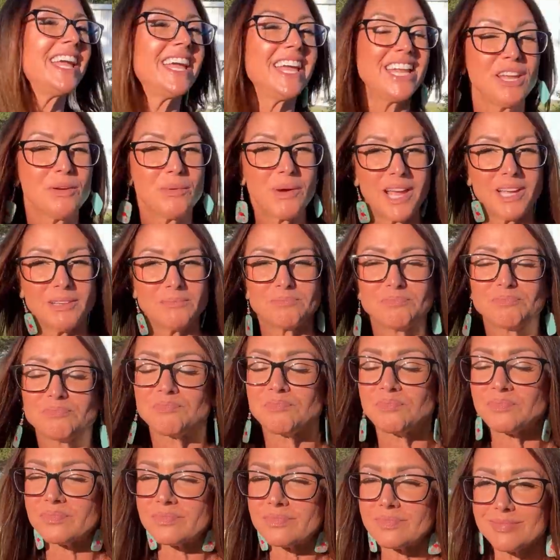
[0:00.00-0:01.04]
Anyway,
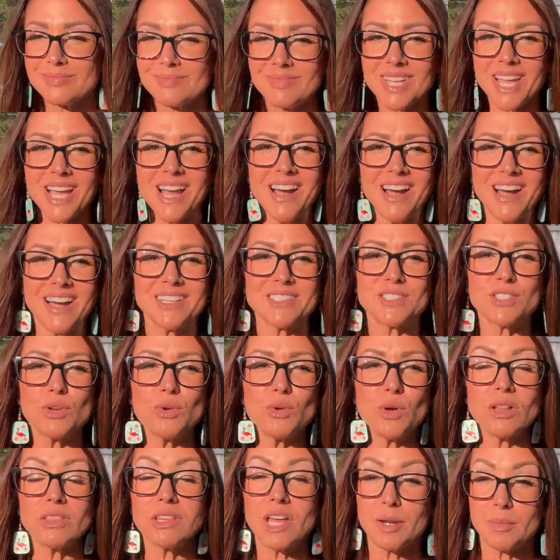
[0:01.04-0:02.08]
uh,
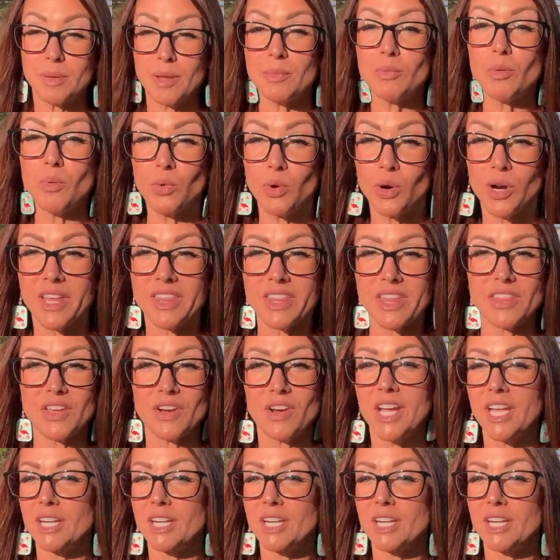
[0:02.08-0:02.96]
so a lot of people worry that their